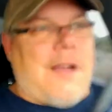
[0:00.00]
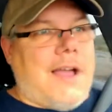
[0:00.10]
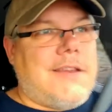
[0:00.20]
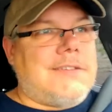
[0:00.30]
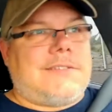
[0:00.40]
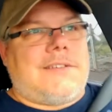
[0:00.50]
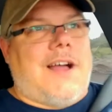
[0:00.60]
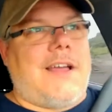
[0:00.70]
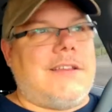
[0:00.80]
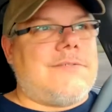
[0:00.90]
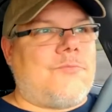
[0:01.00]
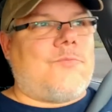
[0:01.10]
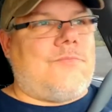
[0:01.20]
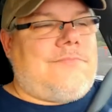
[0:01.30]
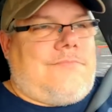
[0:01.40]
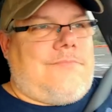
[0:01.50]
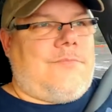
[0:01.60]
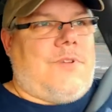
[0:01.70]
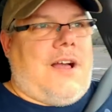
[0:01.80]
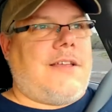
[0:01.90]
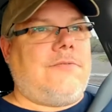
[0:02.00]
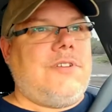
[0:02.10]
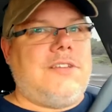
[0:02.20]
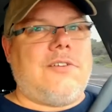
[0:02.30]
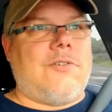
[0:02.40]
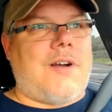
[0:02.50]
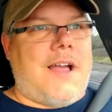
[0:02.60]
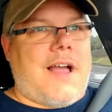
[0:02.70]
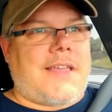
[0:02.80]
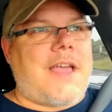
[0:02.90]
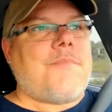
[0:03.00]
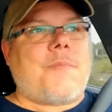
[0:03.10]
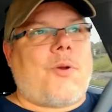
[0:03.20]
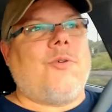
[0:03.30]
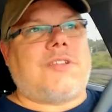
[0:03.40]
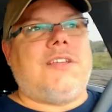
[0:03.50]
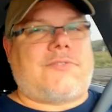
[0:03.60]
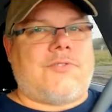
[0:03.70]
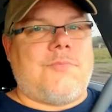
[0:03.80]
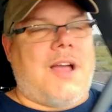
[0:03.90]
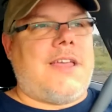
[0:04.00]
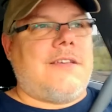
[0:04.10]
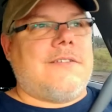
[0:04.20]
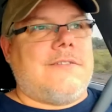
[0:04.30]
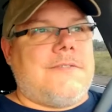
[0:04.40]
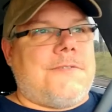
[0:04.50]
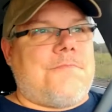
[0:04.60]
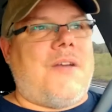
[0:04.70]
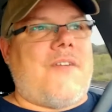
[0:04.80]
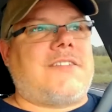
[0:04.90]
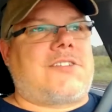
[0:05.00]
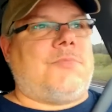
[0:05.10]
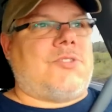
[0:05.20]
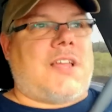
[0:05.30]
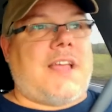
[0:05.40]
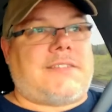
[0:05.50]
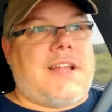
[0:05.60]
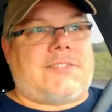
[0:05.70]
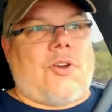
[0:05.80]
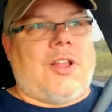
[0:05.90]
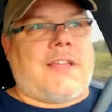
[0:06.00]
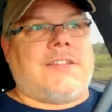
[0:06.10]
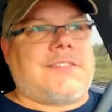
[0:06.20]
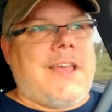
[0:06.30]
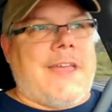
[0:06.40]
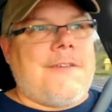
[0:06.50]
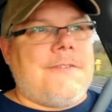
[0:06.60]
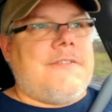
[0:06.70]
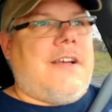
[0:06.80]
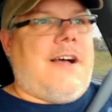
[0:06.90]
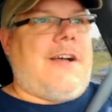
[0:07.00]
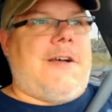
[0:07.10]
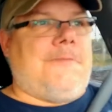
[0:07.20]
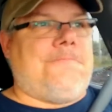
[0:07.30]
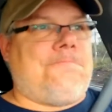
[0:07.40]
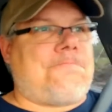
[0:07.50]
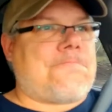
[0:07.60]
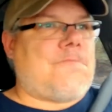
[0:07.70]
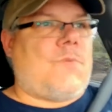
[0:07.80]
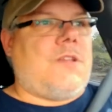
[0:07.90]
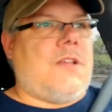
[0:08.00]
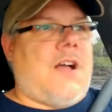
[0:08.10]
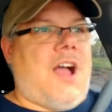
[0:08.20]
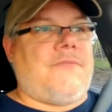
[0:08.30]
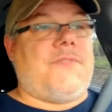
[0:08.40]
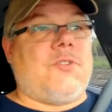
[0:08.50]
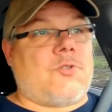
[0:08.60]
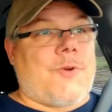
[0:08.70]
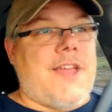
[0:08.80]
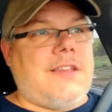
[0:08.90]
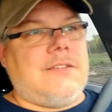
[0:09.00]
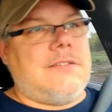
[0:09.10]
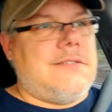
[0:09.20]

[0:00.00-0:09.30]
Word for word: I didn't, I didn't, I don't need no, I, I get my protein through my, my vegetables. I guess that's all I can say. Um, I feel great.